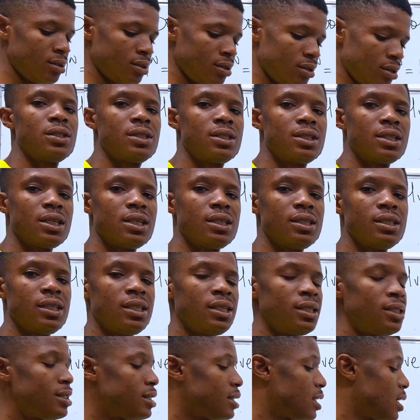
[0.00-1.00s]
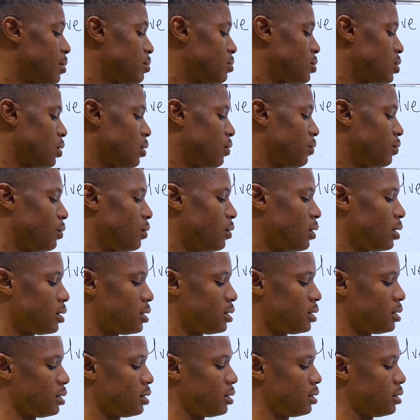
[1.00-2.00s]
Written in terms of
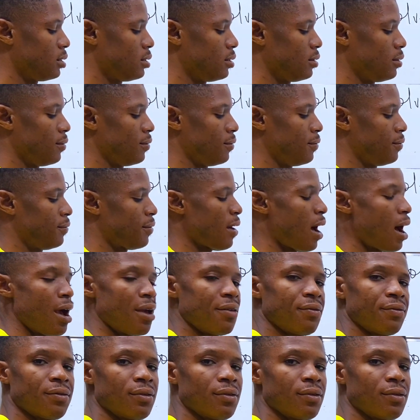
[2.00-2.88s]
what? 5.